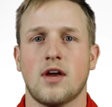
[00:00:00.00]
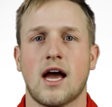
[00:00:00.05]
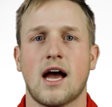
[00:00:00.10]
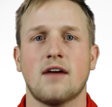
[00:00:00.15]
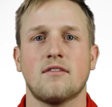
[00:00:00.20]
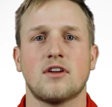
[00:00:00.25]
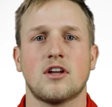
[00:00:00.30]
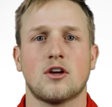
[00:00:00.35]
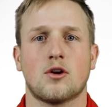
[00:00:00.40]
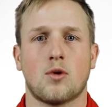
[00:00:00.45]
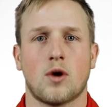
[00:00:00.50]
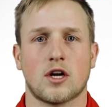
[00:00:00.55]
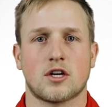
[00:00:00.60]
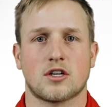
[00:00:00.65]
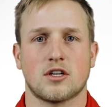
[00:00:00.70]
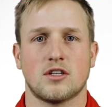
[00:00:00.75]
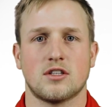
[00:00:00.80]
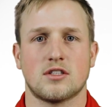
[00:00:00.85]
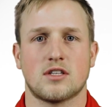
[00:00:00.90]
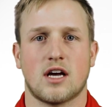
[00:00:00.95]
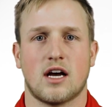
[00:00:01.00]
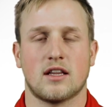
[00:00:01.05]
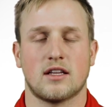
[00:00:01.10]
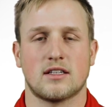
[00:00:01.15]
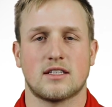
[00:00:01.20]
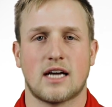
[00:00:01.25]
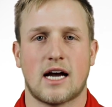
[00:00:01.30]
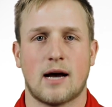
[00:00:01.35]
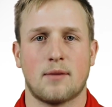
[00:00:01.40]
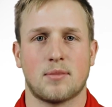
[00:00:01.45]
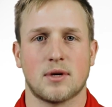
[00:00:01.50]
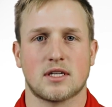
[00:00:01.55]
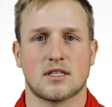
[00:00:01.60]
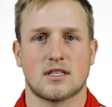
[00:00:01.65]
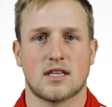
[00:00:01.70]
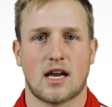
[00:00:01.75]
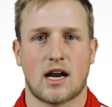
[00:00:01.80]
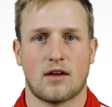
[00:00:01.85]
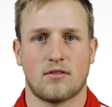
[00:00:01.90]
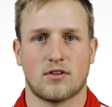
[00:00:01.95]
you have any questions on the topics
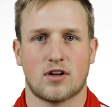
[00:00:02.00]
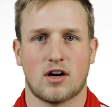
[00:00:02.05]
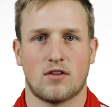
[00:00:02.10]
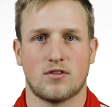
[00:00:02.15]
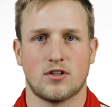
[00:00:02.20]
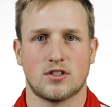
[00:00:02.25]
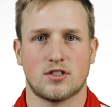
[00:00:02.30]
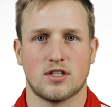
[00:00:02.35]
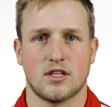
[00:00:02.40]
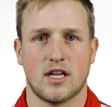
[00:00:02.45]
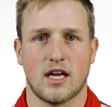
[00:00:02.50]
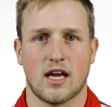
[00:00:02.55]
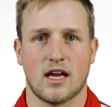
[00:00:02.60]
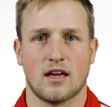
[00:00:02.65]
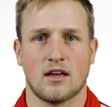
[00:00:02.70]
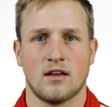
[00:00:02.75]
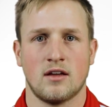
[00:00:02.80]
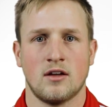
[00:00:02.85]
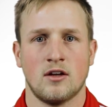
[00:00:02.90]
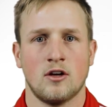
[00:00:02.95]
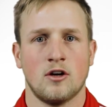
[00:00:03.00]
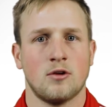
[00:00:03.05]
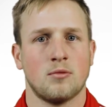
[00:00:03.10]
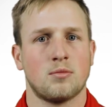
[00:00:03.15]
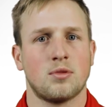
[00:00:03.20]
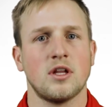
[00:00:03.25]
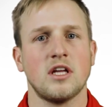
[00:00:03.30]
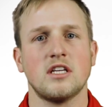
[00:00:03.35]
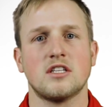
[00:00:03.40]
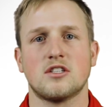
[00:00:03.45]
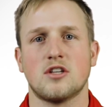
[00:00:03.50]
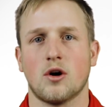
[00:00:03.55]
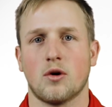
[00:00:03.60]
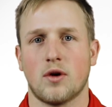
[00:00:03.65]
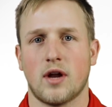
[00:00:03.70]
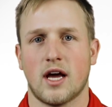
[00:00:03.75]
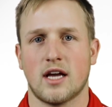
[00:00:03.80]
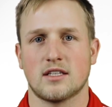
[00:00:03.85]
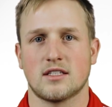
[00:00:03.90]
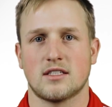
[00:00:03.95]
that I've covered today, please
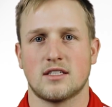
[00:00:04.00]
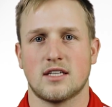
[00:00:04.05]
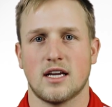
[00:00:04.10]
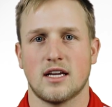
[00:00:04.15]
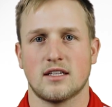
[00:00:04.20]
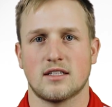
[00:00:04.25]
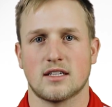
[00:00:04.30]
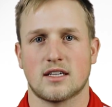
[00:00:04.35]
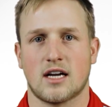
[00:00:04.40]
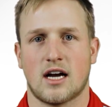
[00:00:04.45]
don't hesitate to